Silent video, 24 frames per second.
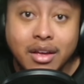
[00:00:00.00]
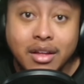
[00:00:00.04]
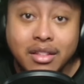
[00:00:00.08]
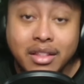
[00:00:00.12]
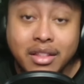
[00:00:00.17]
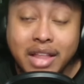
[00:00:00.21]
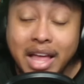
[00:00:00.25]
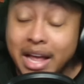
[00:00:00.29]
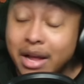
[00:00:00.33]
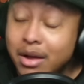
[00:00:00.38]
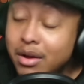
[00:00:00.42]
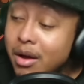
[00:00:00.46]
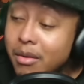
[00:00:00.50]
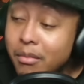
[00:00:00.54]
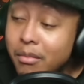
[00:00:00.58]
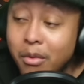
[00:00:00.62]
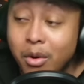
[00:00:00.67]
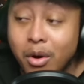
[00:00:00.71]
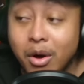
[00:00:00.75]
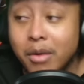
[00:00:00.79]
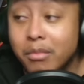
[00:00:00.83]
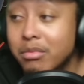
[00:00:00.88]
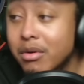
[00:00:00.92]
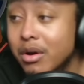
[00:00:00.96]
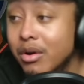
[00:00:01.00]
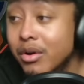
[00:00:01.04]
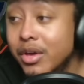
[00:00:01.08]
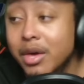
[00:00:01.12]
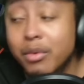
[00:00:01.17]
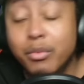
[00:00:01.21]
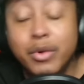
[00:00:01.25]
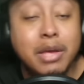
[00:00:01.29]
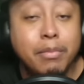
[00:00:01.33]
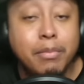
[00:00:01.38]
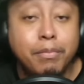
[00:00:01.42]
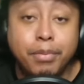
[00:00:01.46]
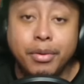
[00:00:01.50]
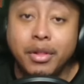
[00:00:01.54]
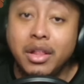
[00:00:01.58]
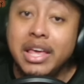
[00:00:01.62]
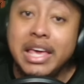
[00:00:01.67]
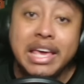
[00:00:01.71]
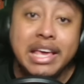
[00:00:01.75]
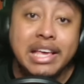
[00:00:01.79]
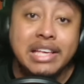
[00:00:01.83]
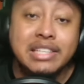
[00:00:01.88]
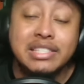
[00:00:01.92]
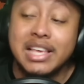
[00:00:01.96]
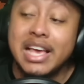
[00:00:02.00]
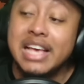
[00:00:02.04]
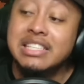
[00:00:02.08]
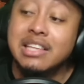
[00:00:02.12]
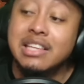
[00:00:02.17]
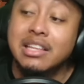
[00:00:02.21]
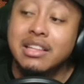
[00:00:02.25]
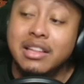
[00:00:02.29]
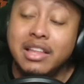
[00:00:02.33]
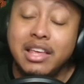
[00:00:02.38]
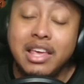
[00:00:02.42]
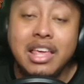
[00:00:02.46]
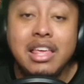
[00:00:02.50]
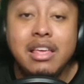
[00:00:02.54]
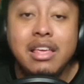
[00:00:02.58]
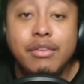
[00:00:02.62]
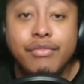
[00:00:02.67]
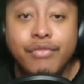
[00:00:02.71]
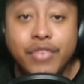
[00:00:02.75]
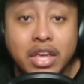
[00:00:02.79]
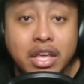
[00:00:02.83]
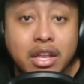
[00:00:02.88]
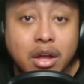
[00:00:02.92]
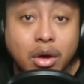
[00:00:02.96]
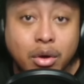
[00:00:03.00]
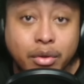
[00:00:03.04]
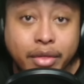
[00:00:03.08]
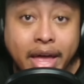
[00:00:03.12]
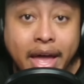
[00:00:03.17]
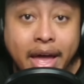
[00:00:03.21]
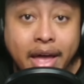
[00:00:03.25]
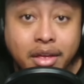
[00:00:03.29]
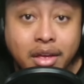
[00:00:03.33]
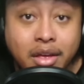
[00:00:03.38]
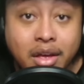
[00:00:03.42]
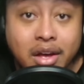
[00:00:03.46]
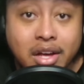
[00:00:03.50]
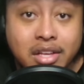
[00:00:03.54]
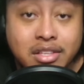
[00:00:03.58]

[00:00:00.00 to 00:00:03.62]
Like, come on, bro. Can we please, as a league, veto that?